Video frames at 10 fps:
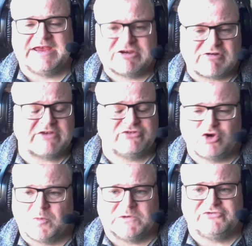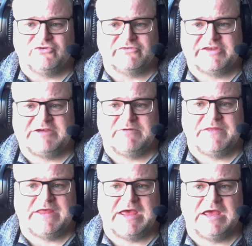He cracks a couple of jokes here
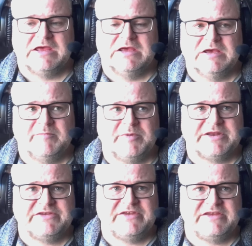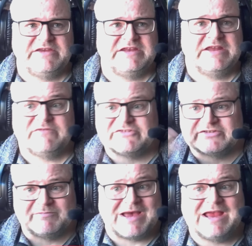and there, but he's, he, he never
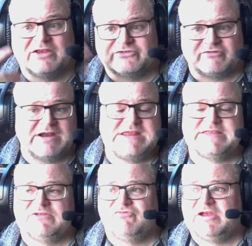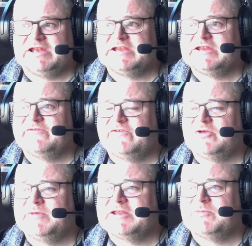smiles or anything really in the
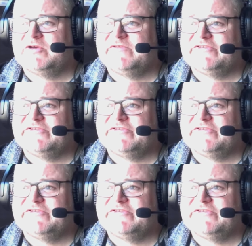film, Eddie Murphy.